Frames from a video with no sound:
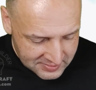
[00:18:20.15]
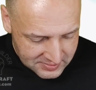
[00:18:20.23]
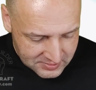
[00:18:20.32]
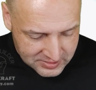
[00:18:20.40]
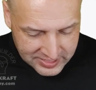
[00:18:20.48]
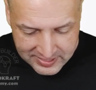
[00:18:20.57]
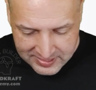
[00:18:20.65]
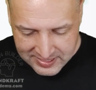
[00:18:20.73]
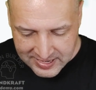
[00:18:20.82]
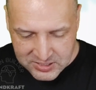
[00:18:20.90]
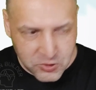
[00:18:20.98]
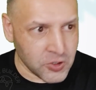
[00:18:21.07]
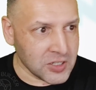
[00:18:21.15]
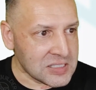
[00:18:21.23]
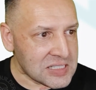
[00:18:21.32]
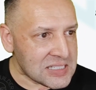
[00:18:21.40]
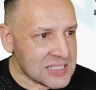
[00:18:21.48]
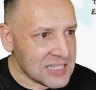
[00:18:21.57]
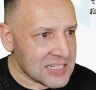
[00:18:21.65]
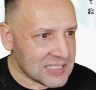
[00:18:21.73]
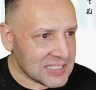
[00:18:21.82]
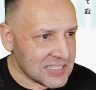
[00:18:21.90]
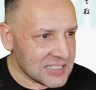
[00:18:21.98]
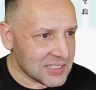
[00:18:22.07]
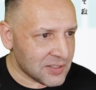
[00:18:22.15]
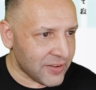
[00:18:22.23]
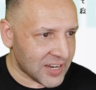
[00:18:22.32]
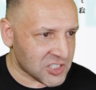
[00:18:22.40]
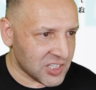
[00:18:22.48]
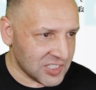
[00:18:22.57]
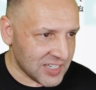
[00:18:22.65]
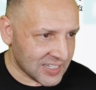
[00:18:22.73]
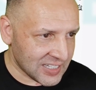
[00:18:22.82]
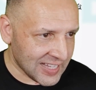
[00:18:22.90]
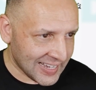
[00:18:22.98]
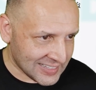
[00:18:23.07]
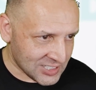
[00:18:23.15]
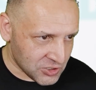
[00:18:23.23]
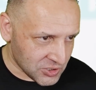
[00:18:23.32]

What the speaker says: Okay, and you can see it here. They've actually done it like this.